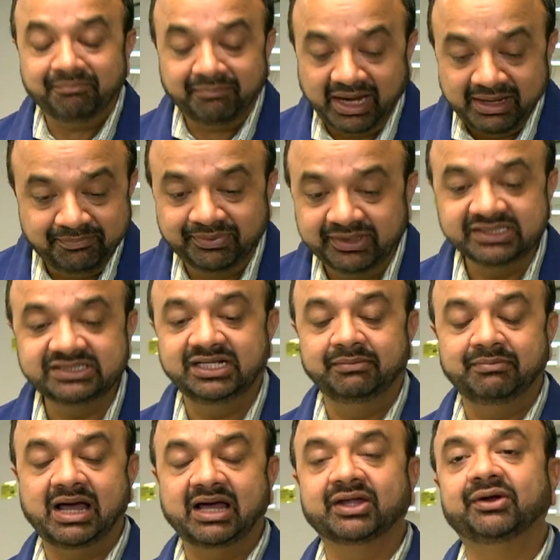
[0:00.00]
My personal
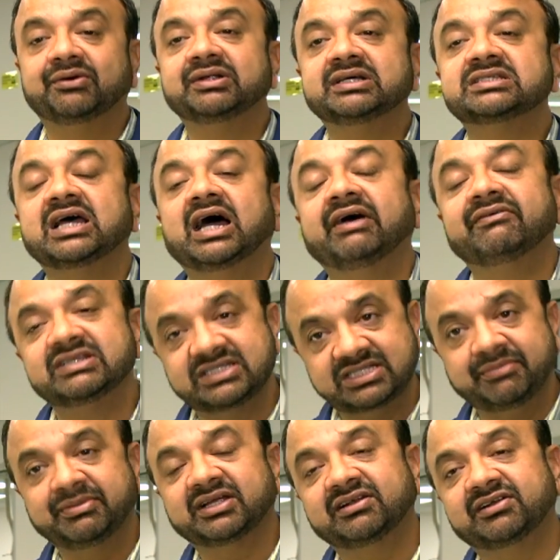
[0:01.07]
background is I
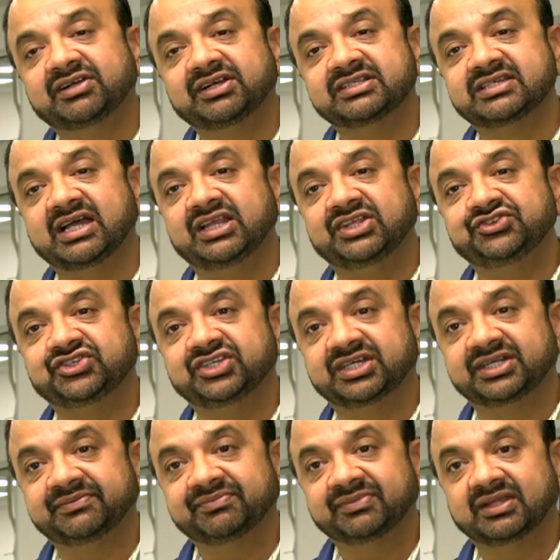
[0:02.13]
was a semiconductor design
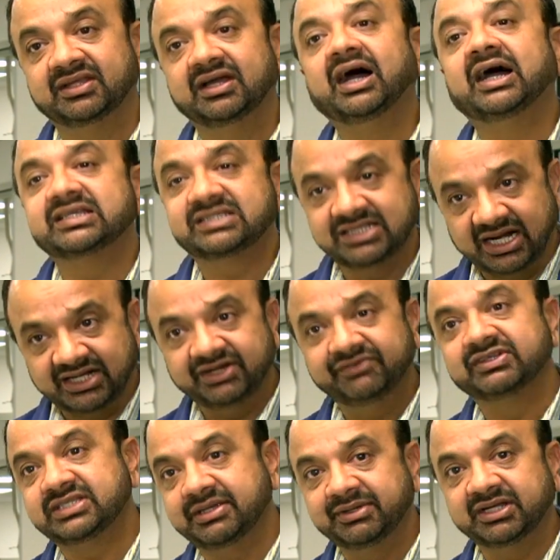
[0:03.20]
engineer. I started
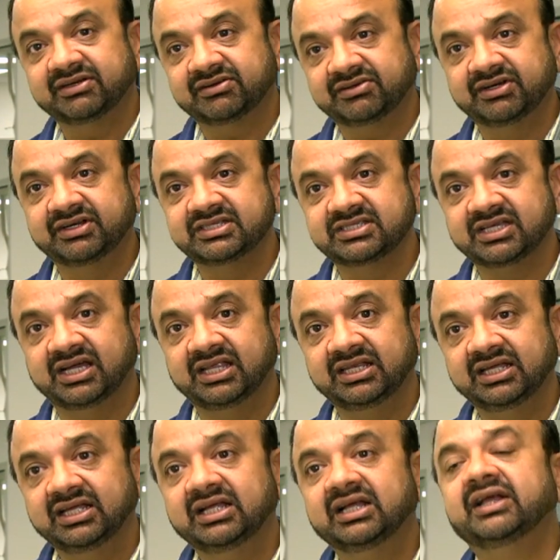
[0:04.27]
with semiconductor design,
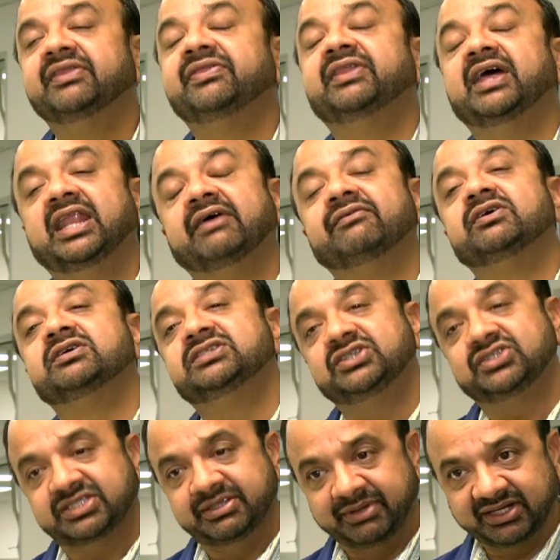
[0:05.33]
then I was
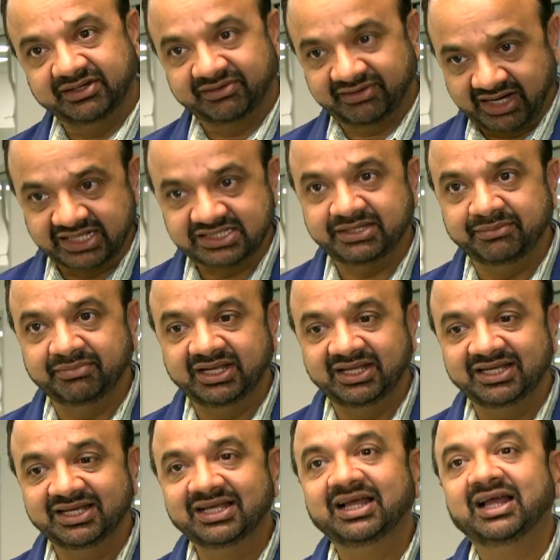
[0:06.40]
into semiconductor
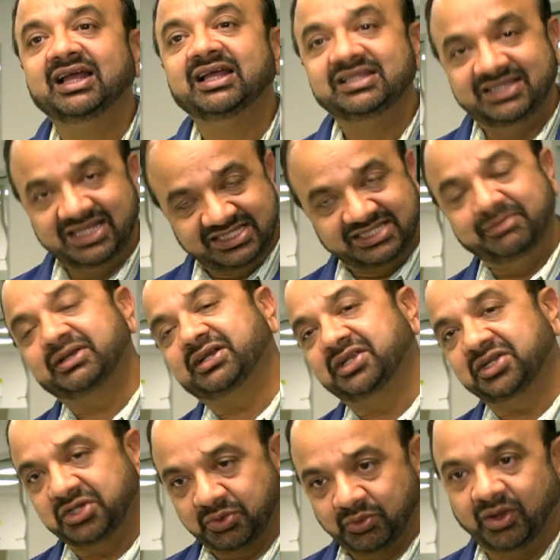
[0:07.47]
assembly, then
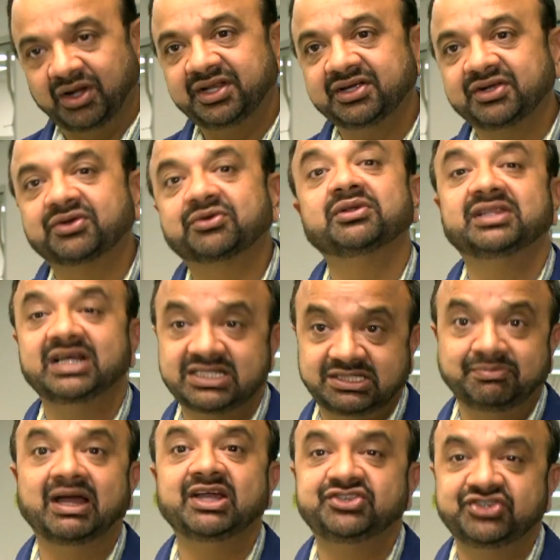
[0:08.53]
semiconductor quality control.
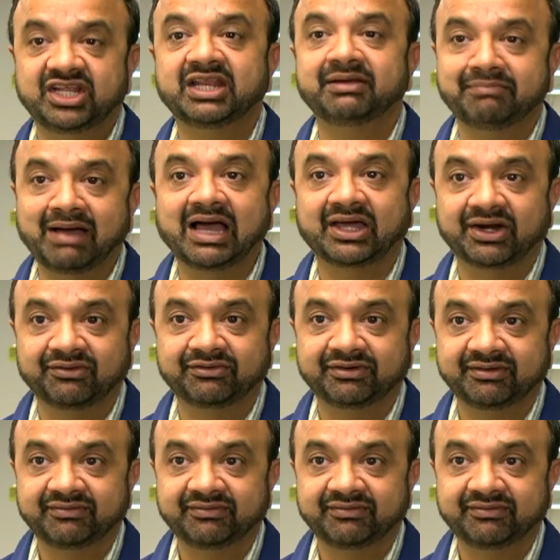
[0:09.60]
That's my engineering background.